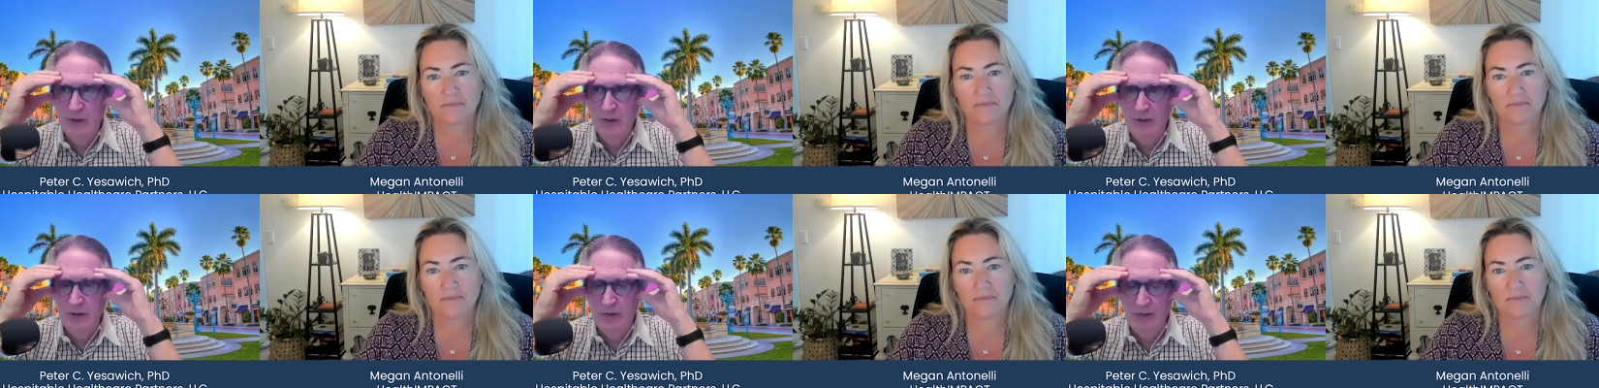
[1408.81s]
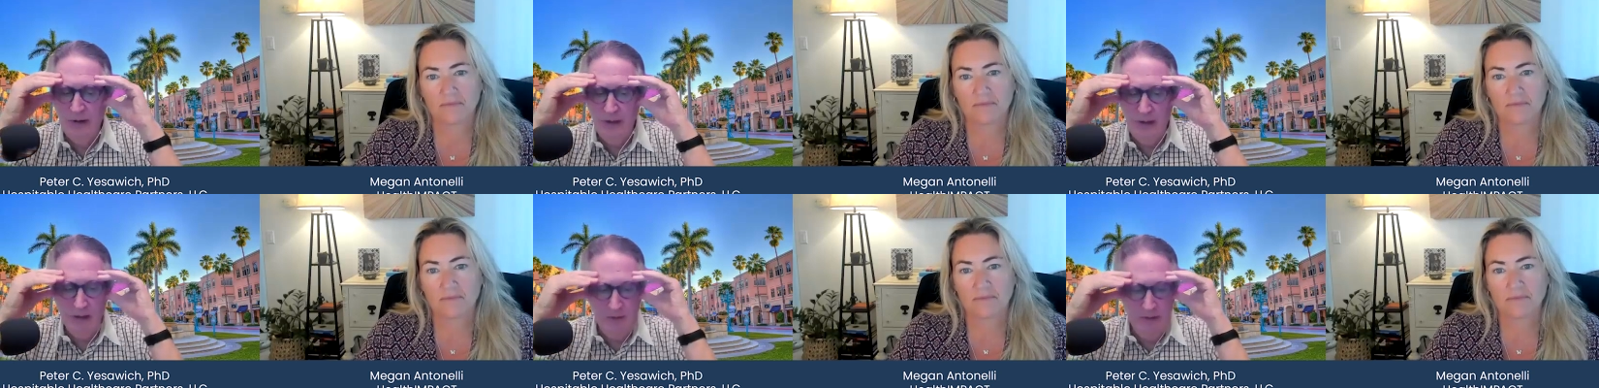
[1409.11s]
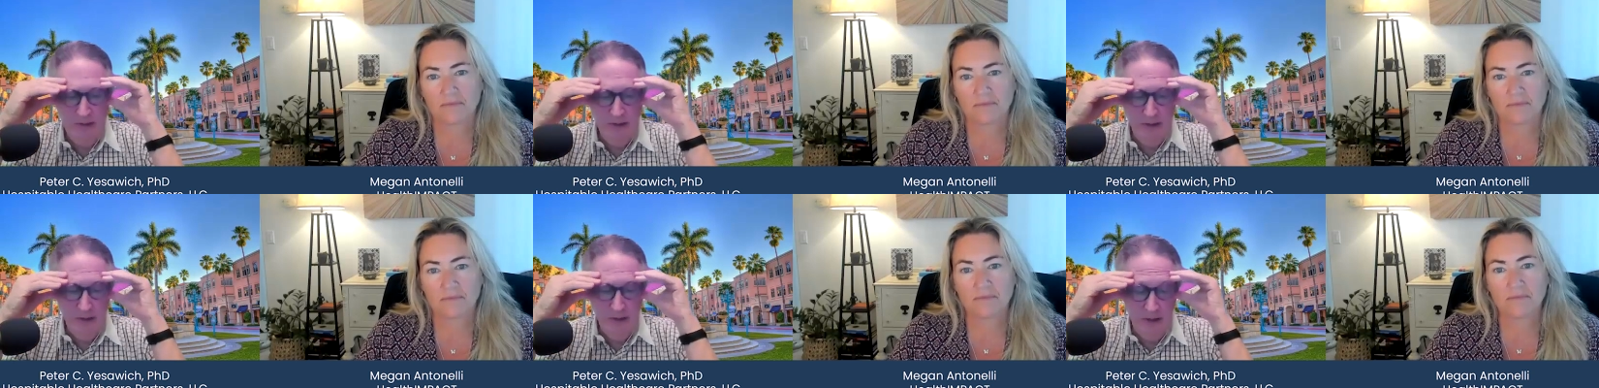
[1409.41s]
Speaker 1: to
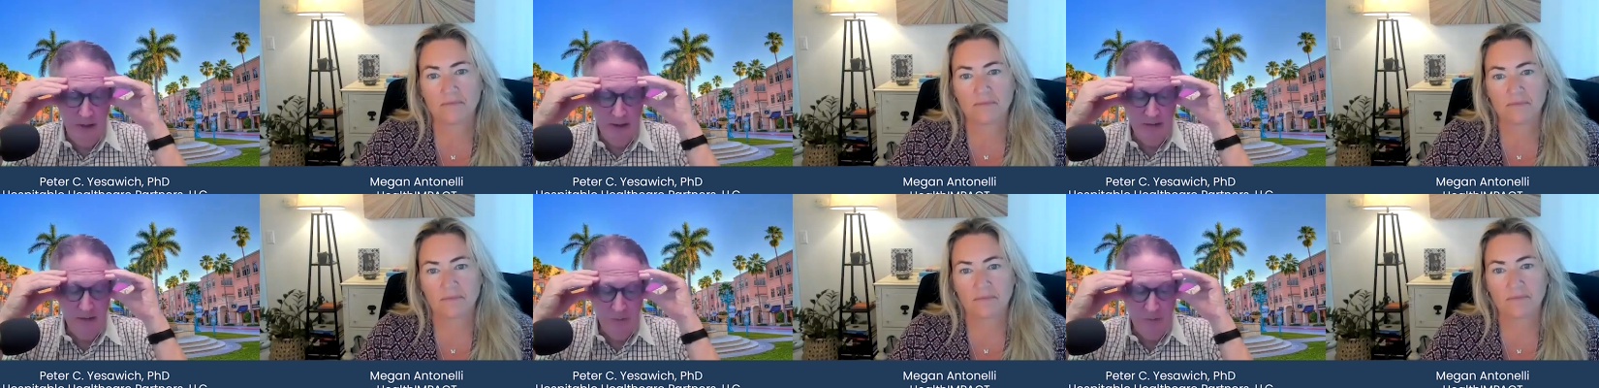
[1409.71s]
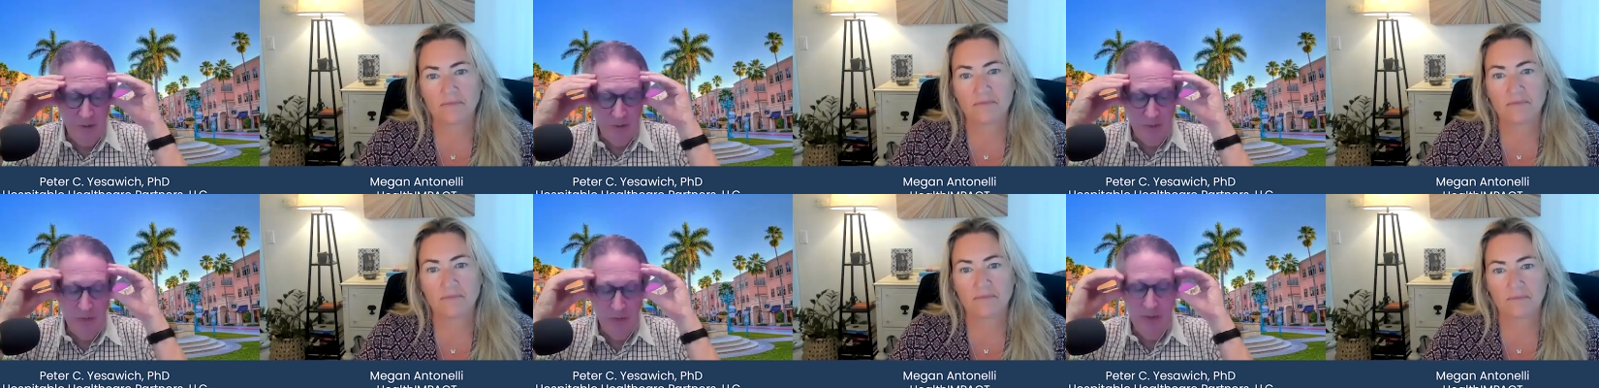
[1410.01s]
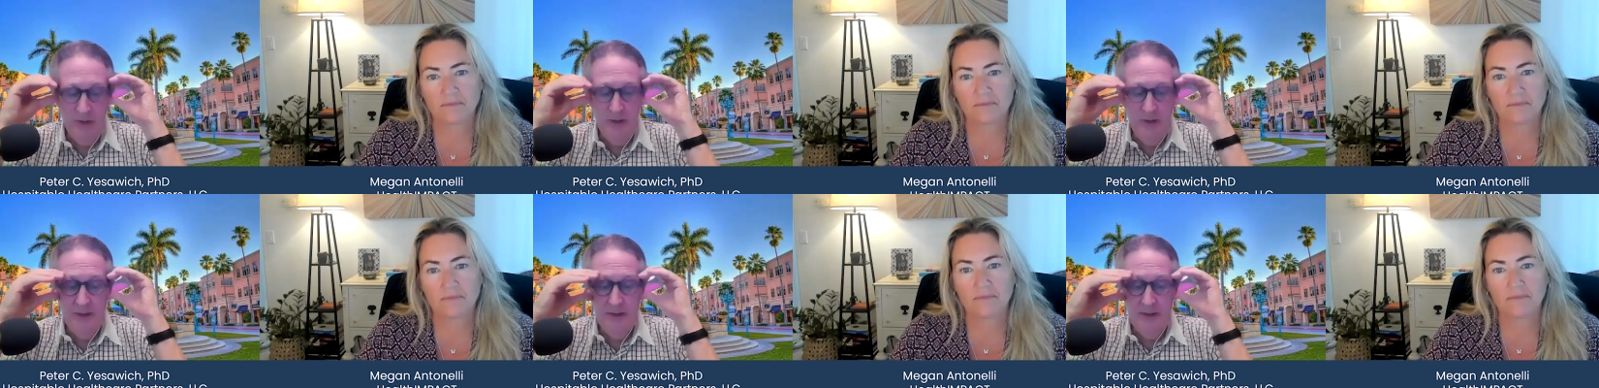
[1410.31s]
accelerate a lot of what
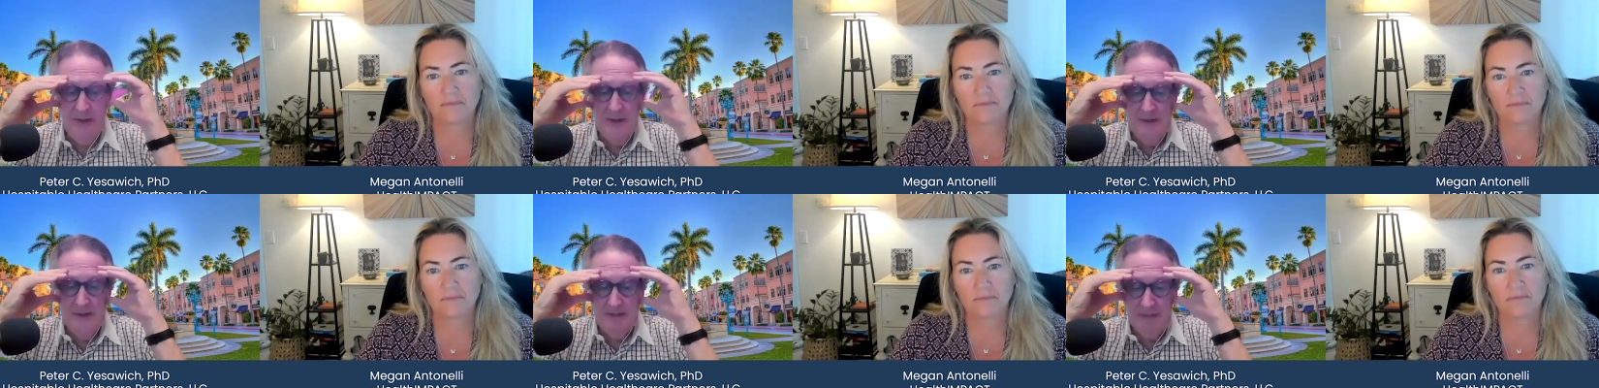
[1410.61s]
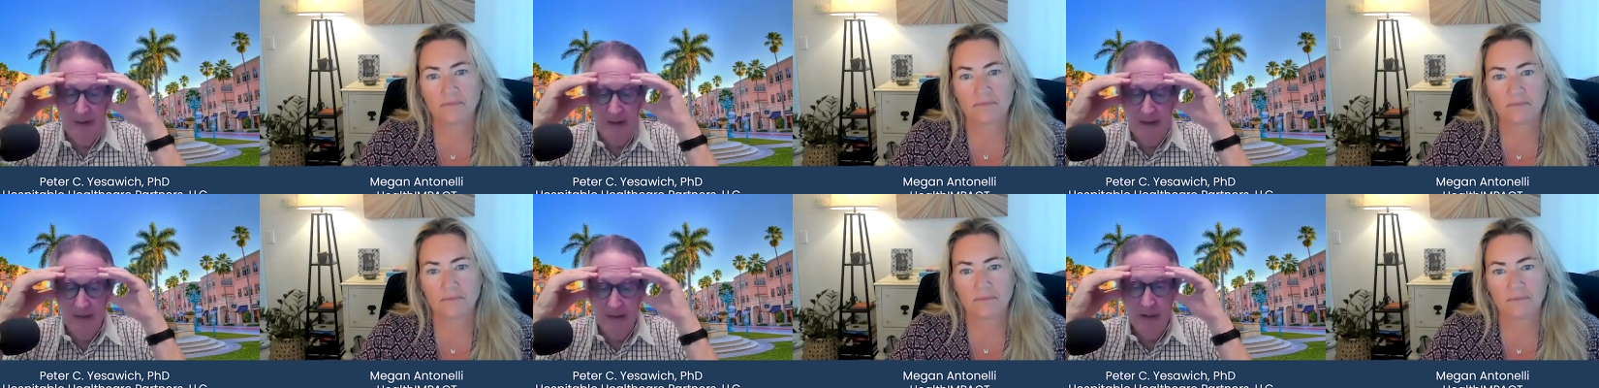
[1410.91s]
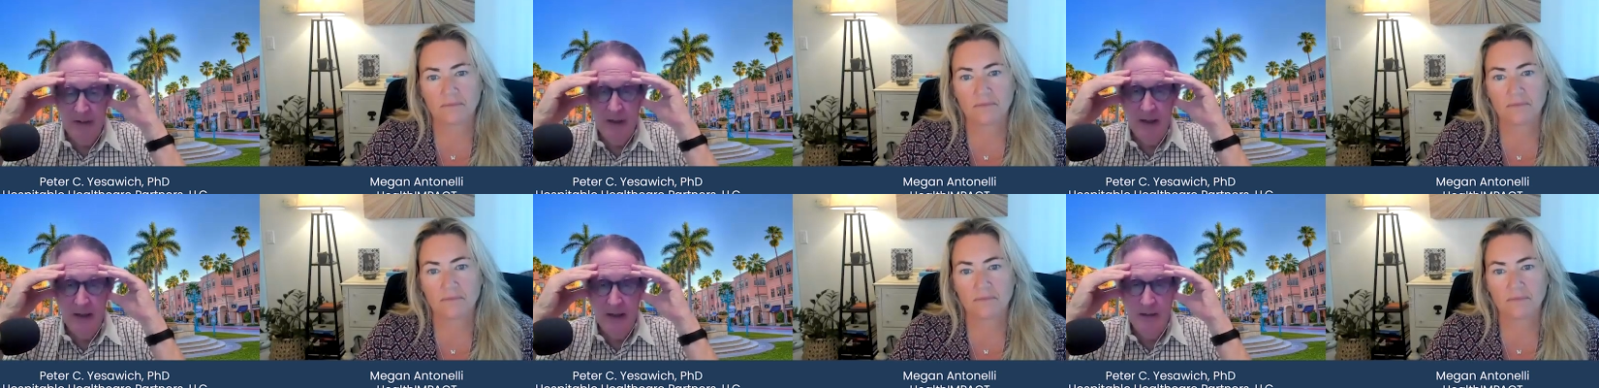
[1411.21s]
we
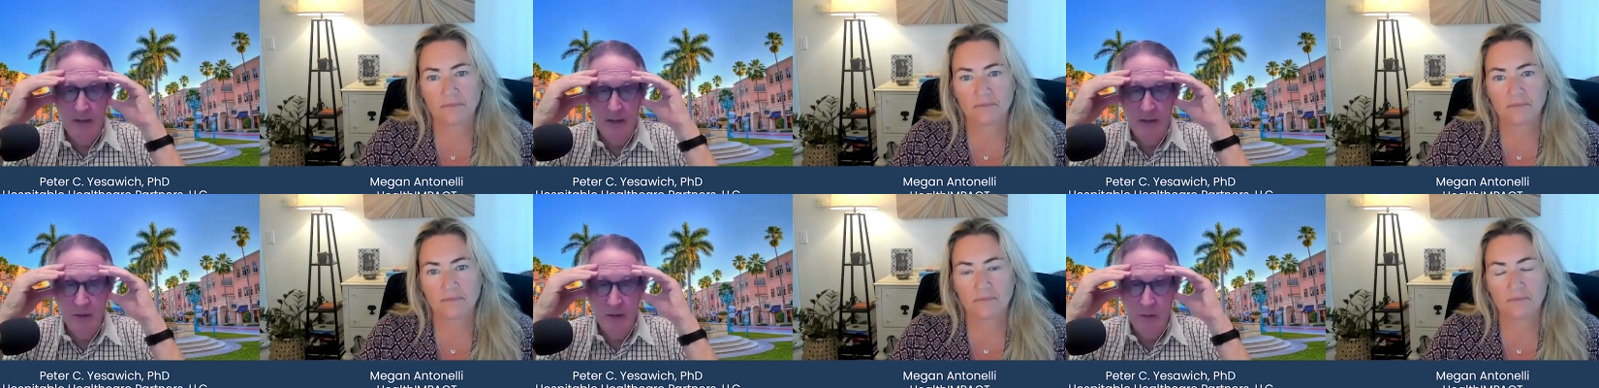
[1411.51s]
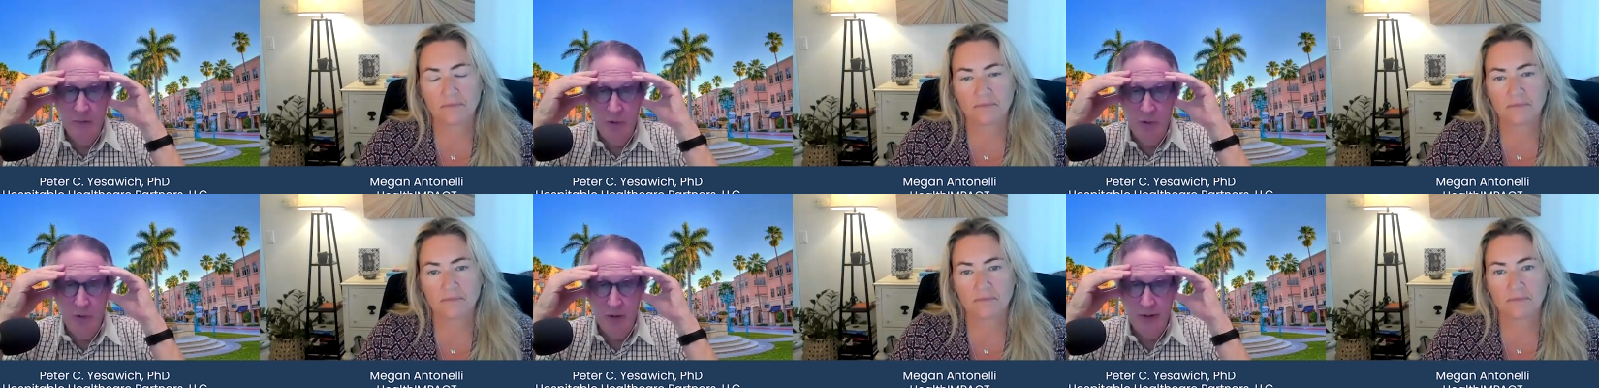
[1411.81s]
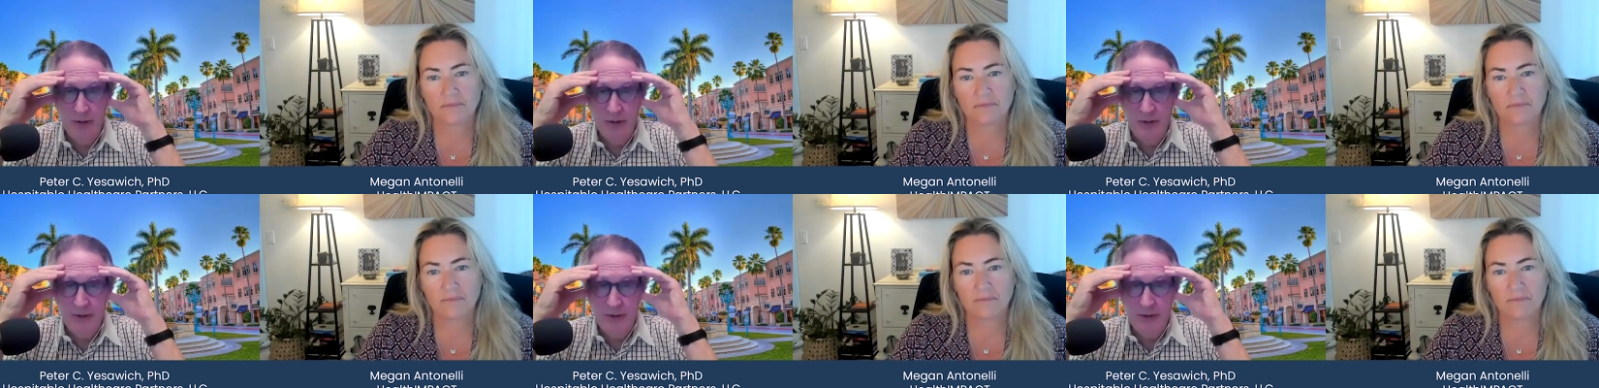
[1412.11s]
advocate in the book